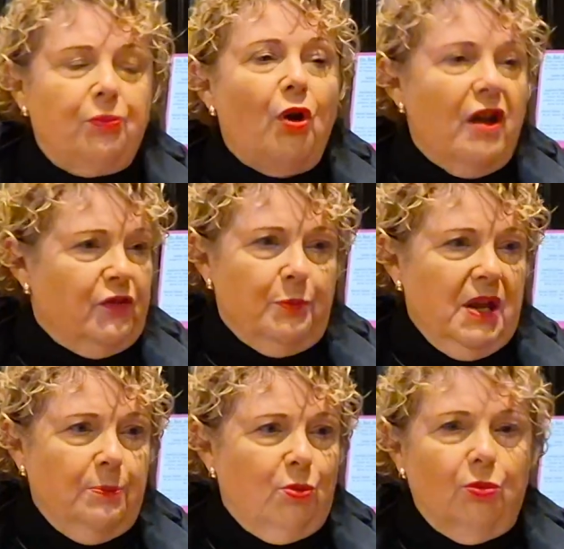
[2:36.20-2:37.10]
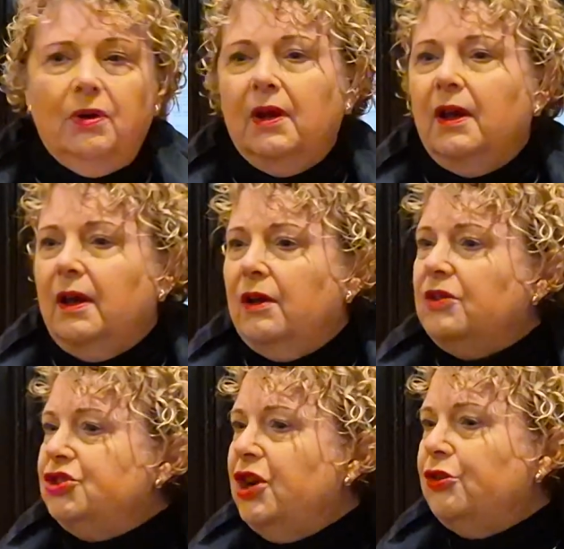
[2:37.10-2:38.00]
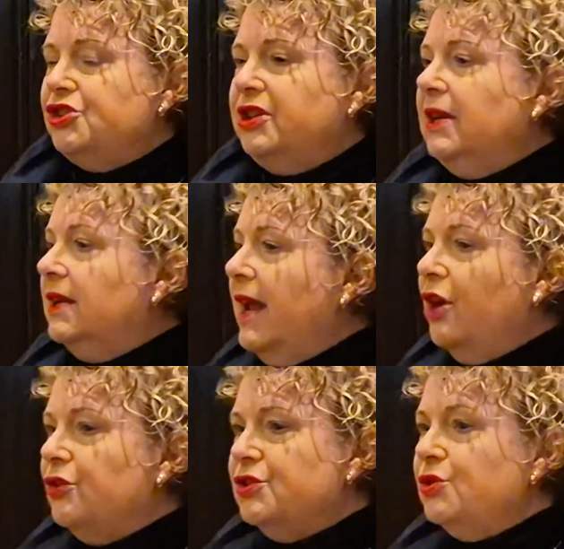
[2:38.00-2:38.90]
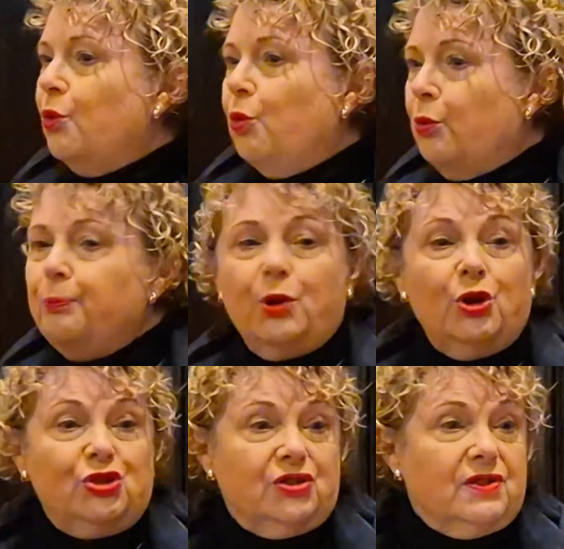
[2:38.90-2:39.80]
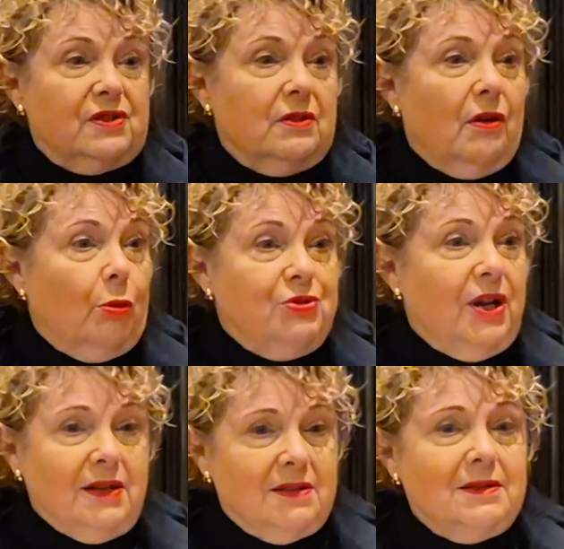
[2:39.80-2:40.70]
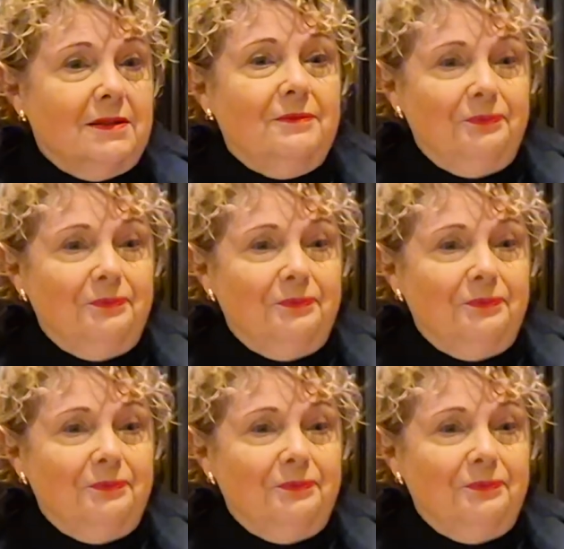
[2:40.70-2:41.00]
private people cherishing inherited or purchased objects.